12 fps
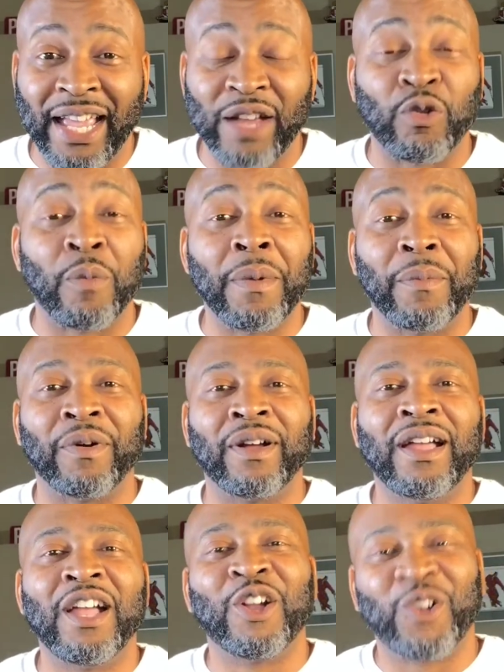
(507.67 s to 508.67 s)
And remember,
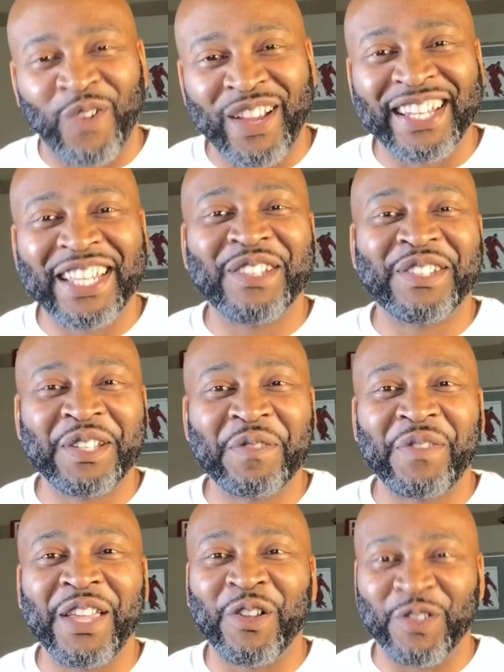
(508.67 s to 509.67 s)
great leadership
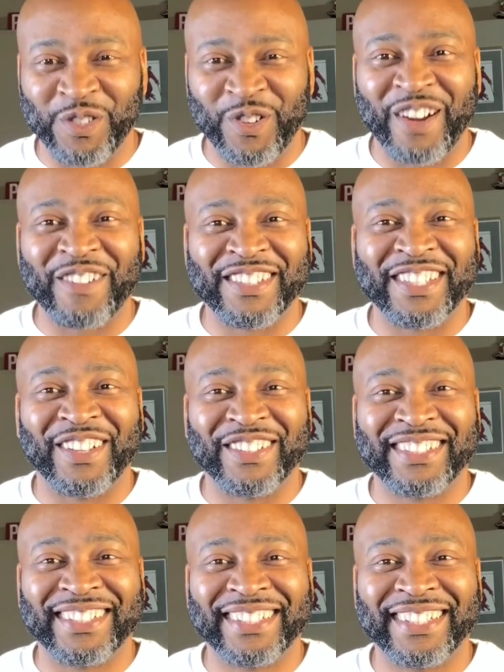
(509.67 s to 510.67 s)
equals great results.